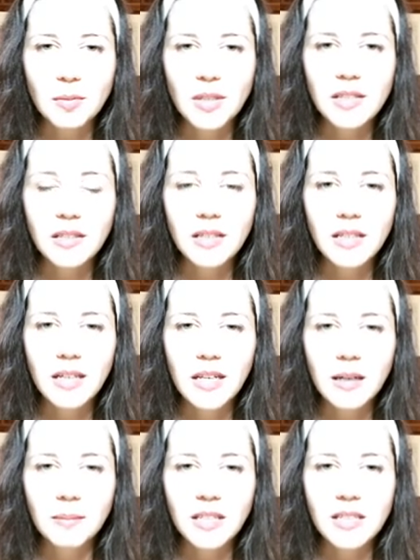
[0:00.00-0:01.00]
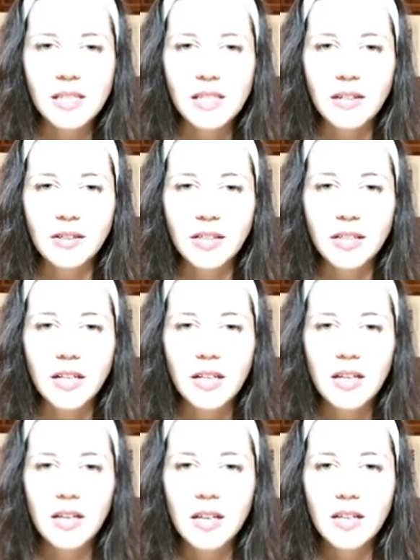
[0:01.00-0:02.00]
recently, and I'm Cancerian.
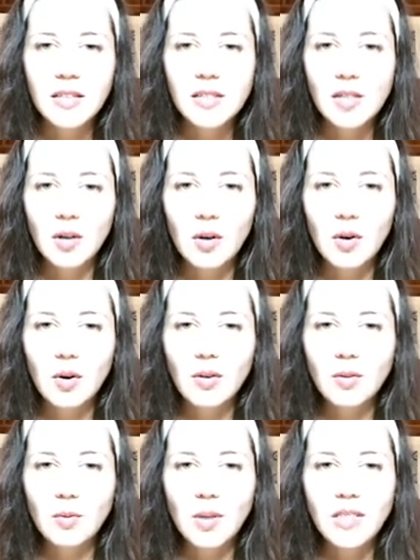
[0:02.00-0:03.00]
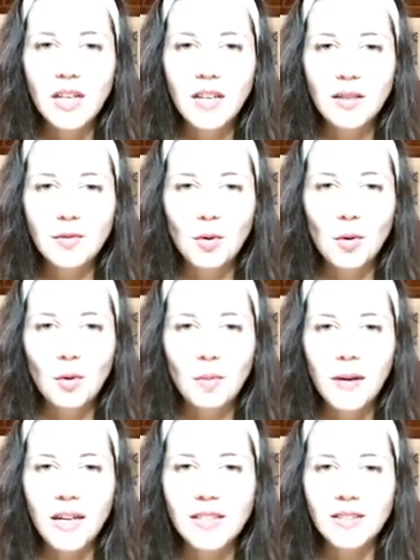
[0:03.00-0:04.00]
So what kind of old
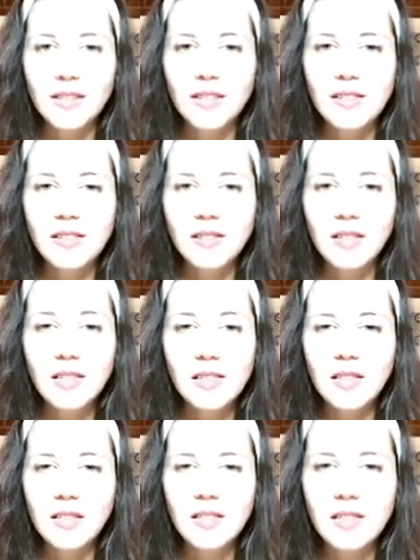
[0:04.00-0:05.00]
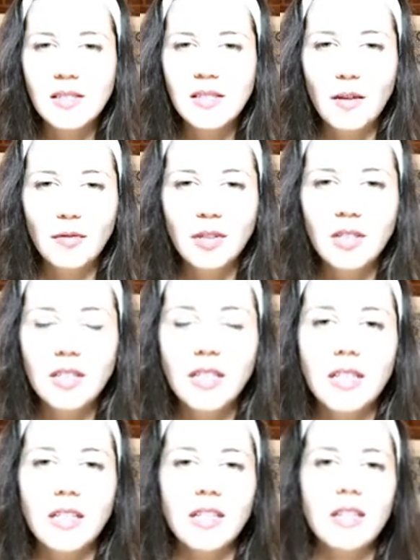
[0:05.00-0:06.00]
patterns? It's
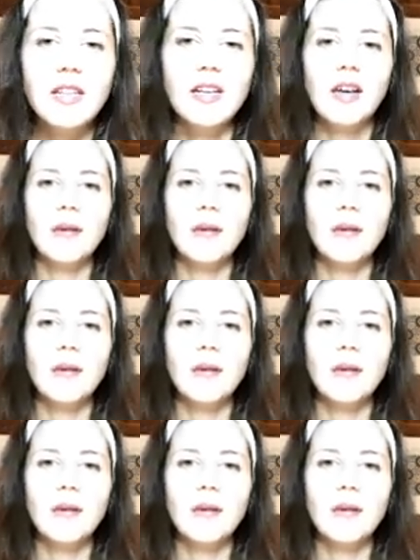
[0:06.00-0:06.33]
definitely, I